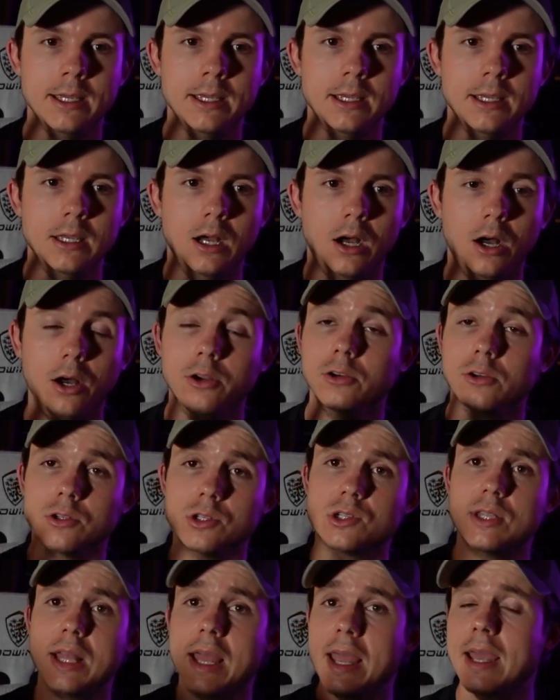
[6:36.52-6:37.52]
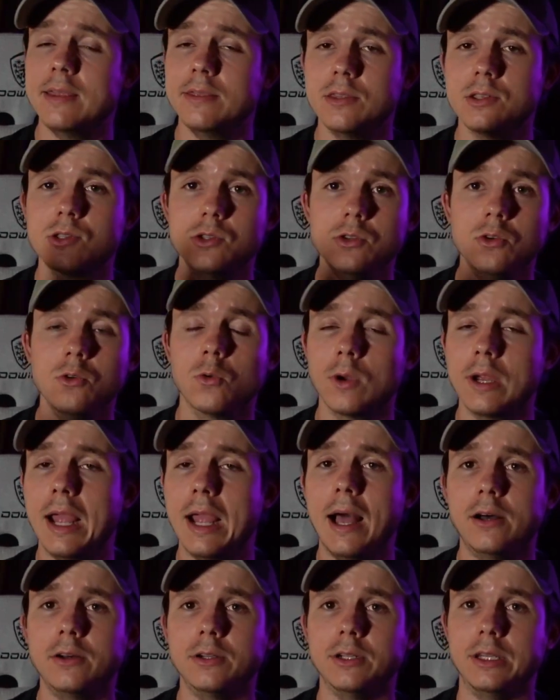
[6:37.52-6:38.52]
understand this new
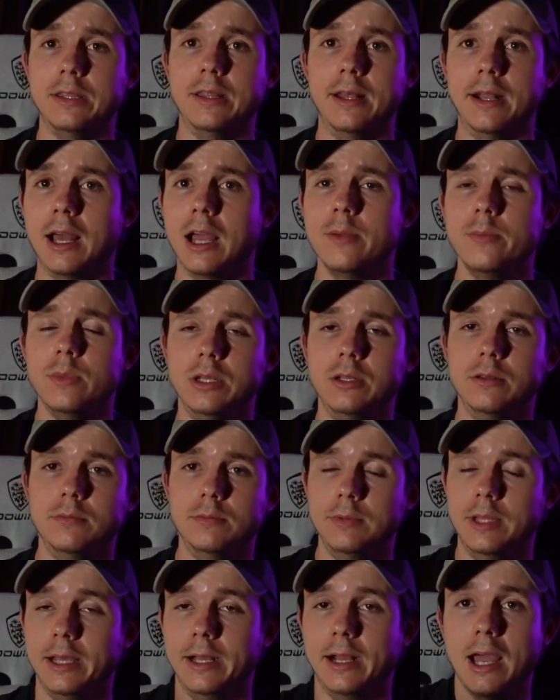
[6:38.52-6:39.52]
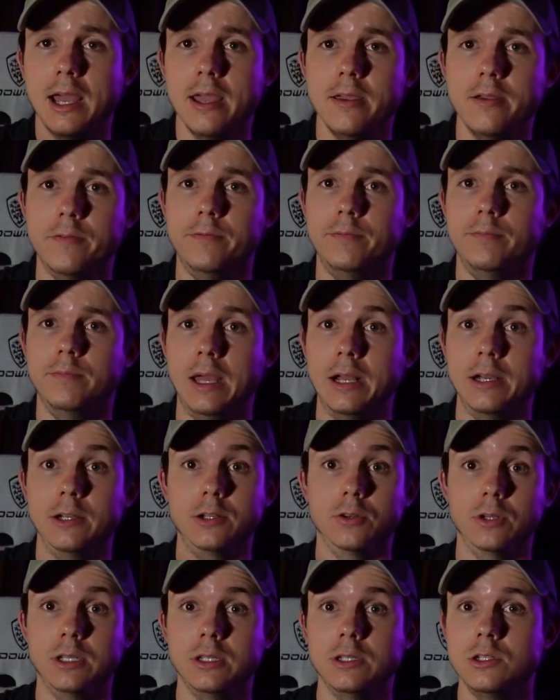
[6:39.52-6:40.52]
reality that I'm in, that I've
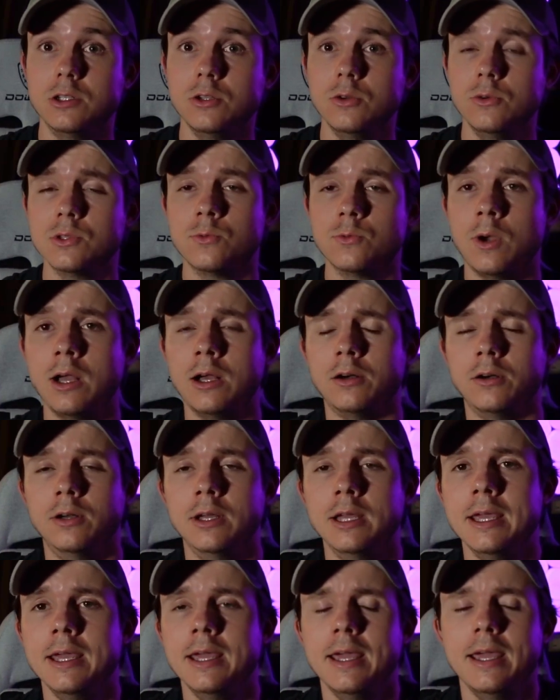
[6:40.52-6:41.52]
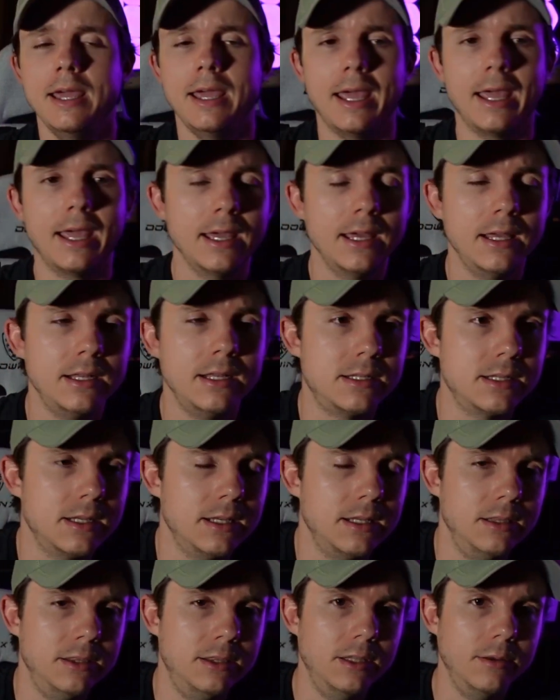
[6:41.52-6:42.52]
entered into as well. And
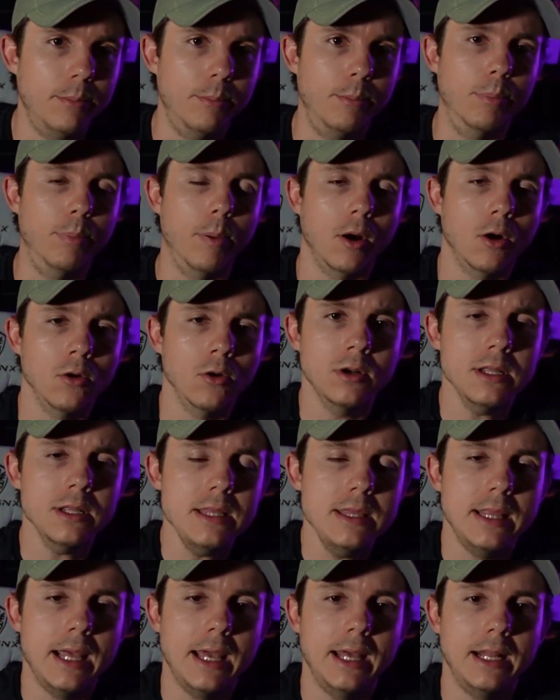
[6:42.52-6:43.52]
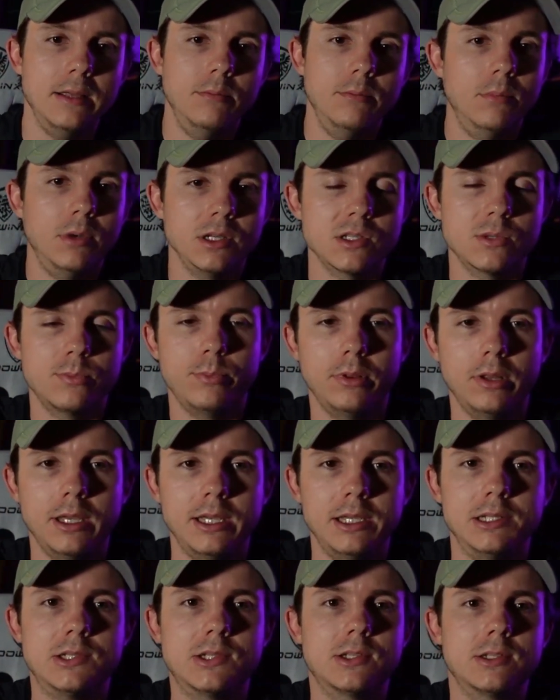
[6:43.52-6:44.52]
the burden that it must
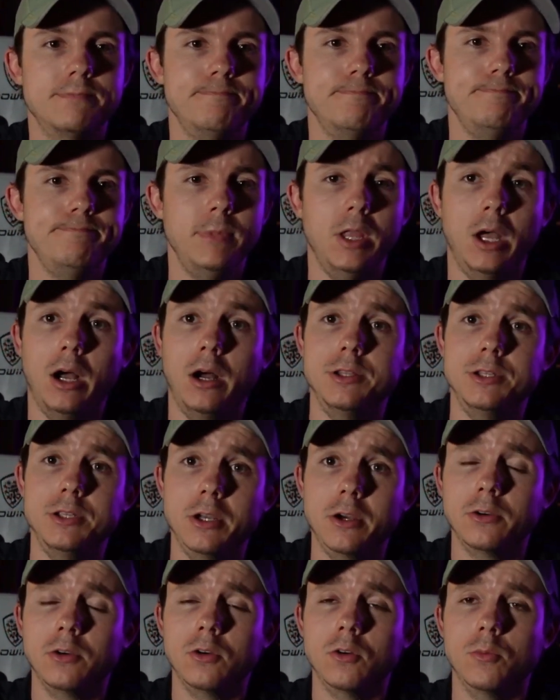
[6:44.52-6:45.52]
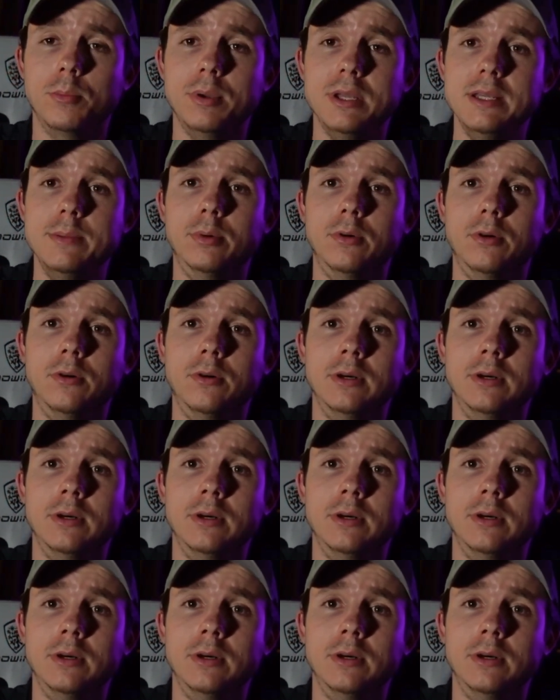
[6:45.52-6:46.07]
place on younger people